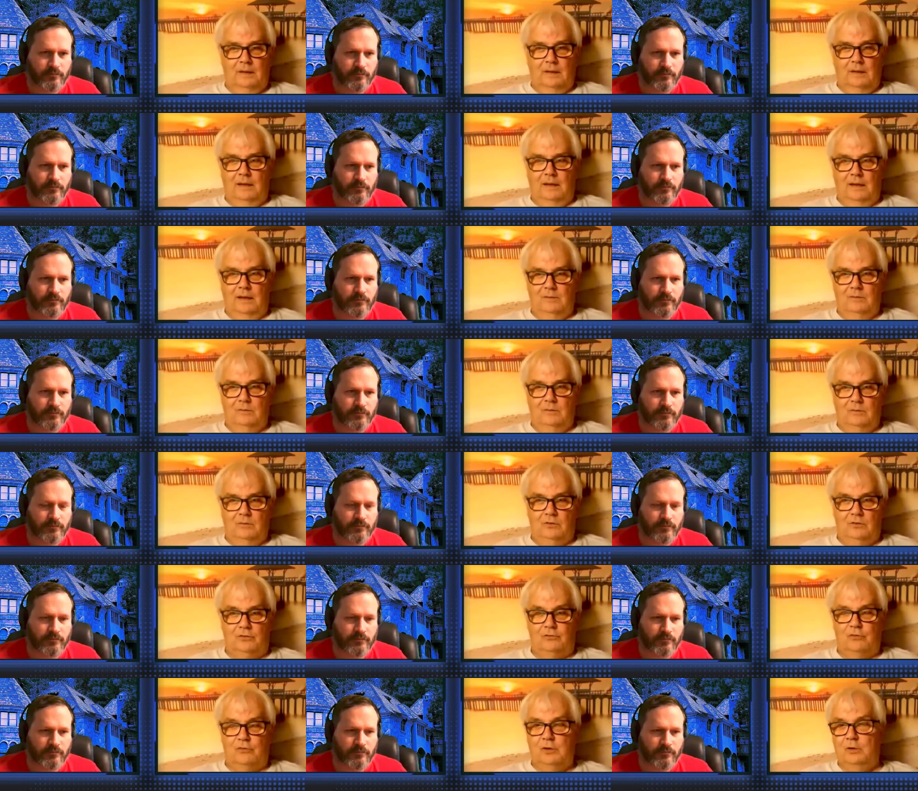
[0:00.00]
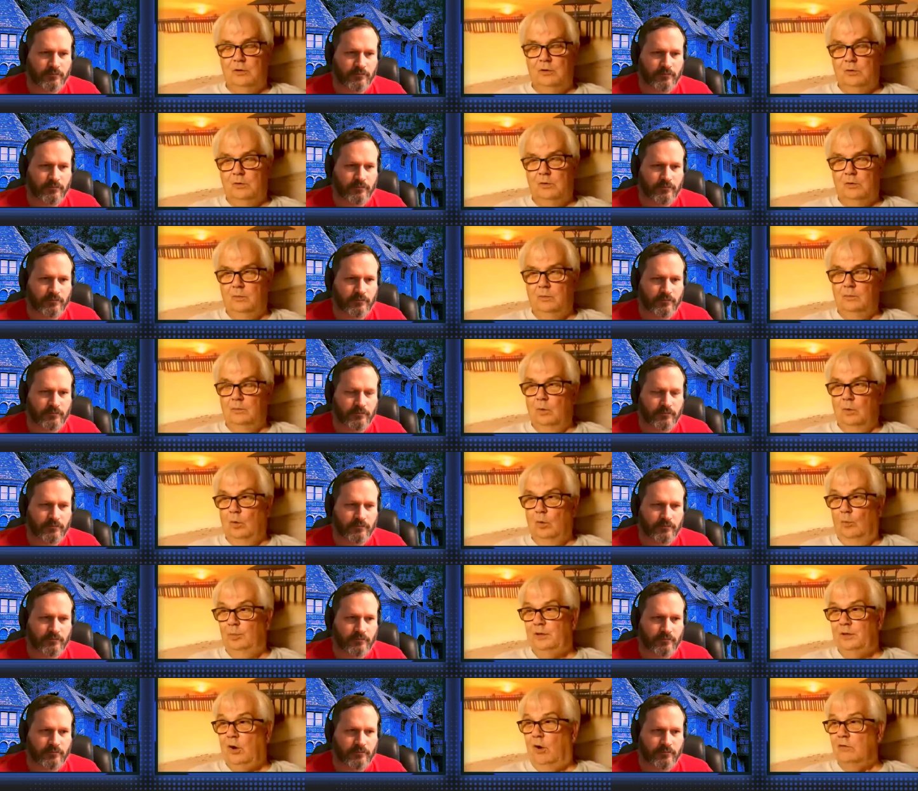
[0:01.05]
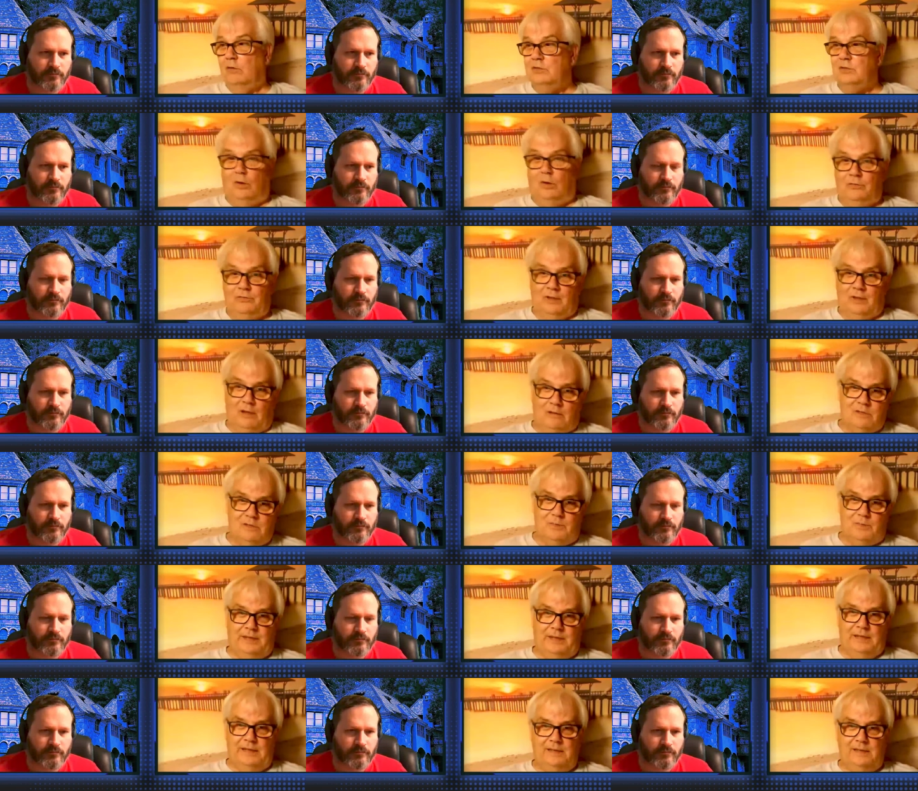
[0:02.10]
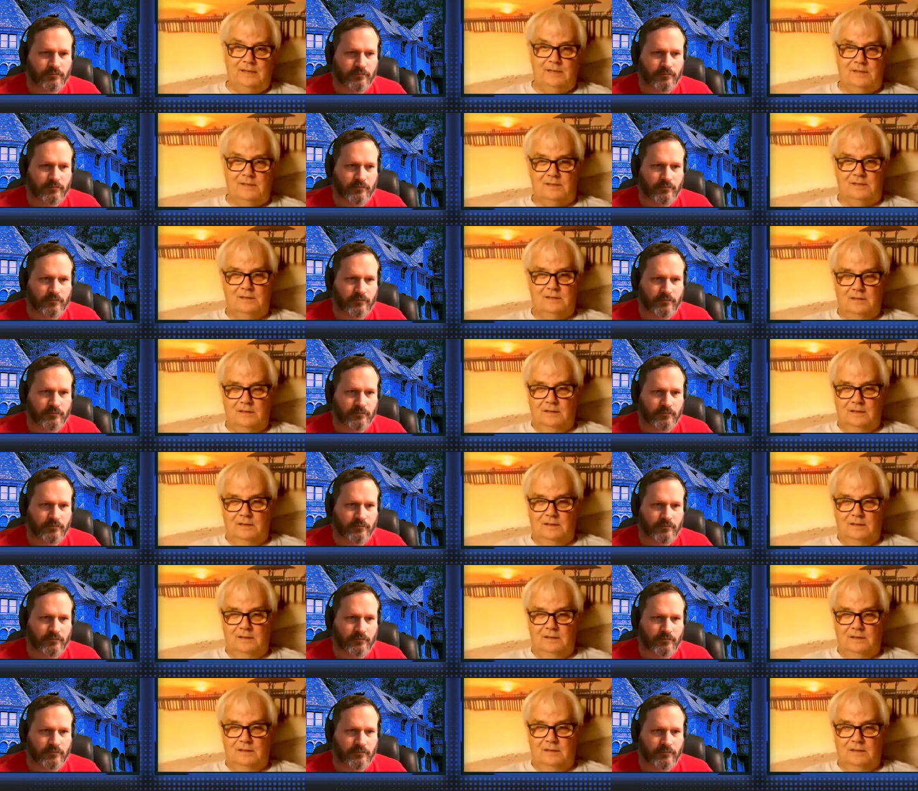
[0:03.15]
Speaker 1: and through or because of those meetings